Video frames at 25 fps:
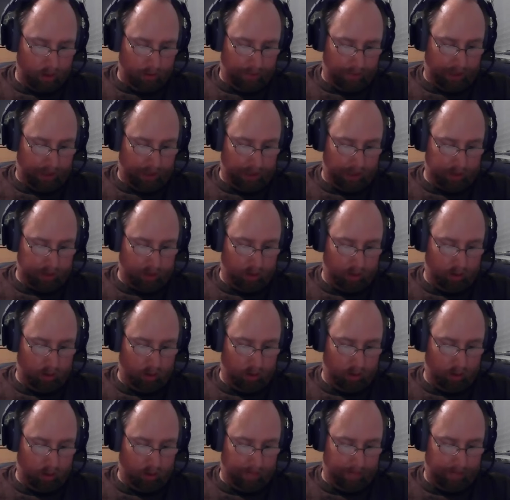Because
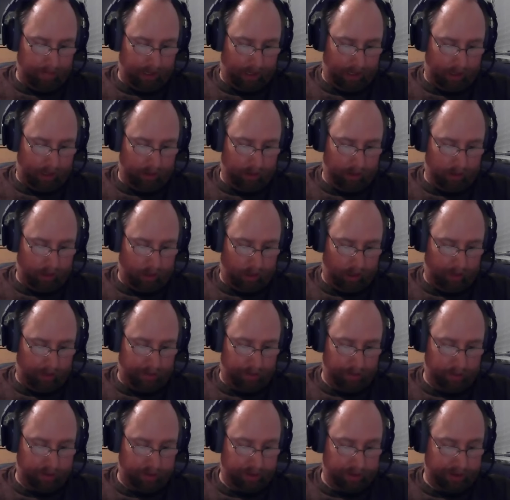though a man
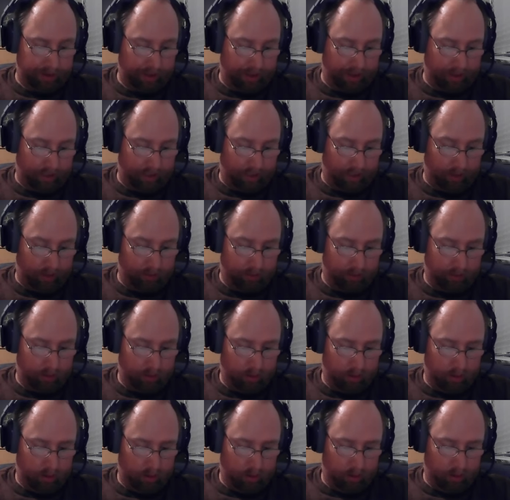labor to seek it out,
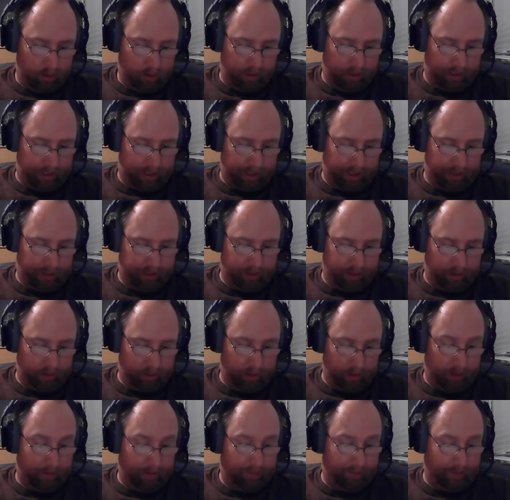yet he shall
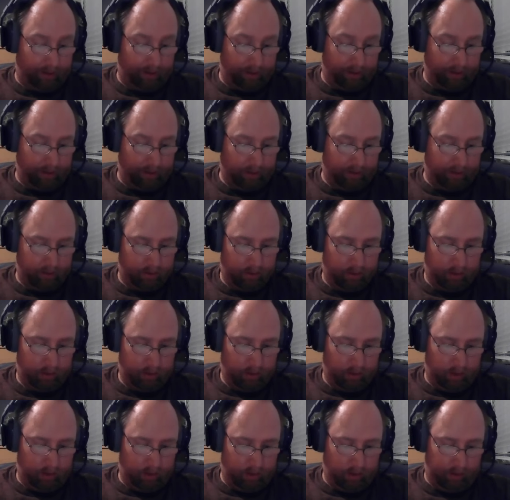not find it.
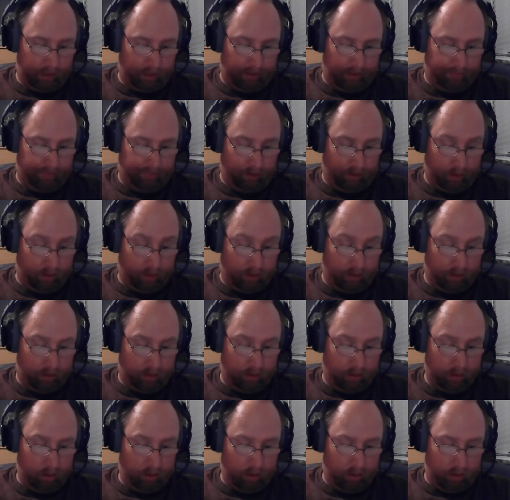Yea, farther,
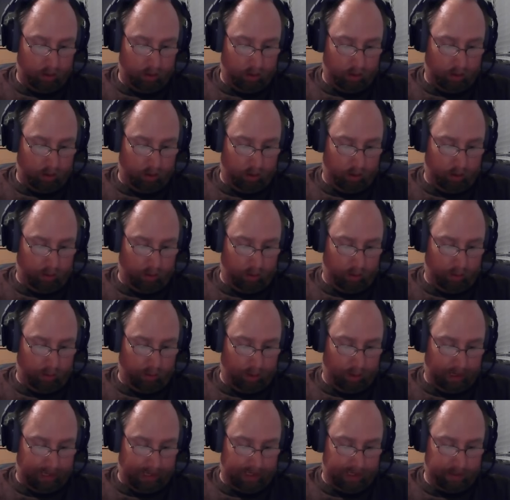though a
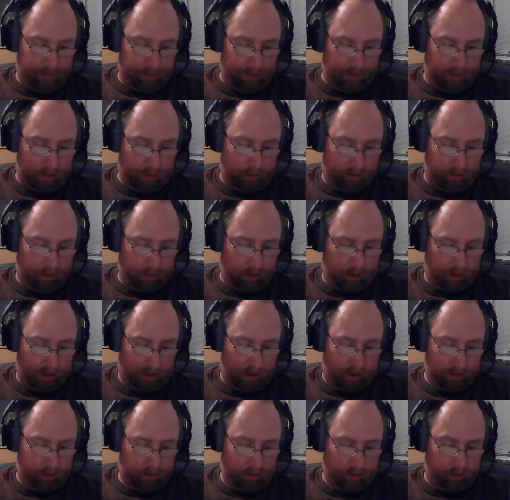wise man
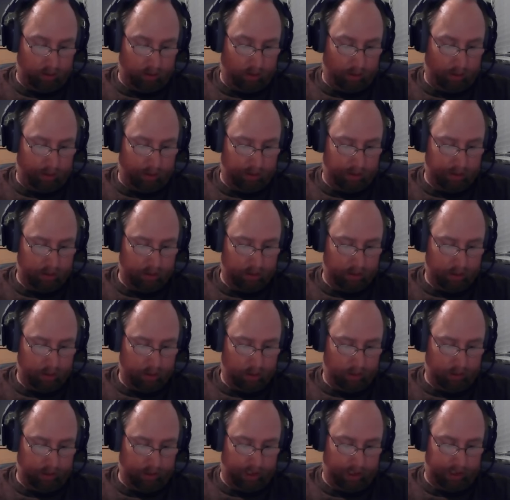think to know it,
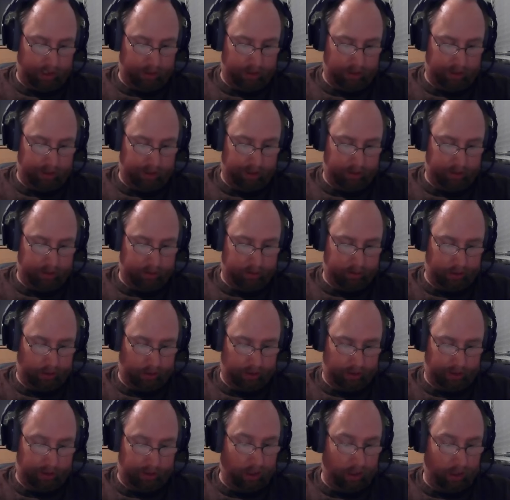yet he
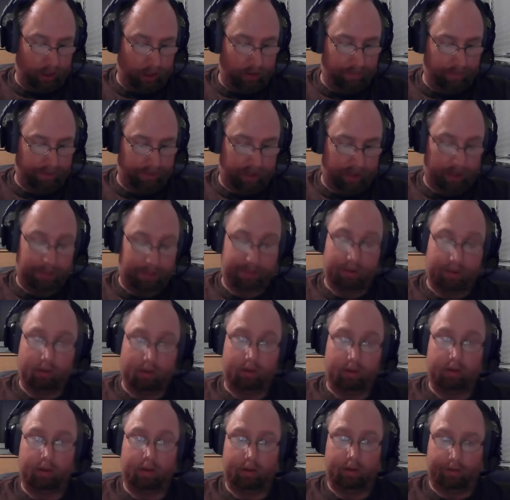shall he not be able
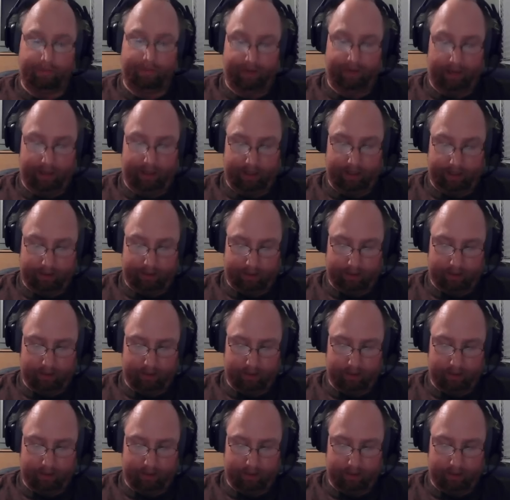to find it.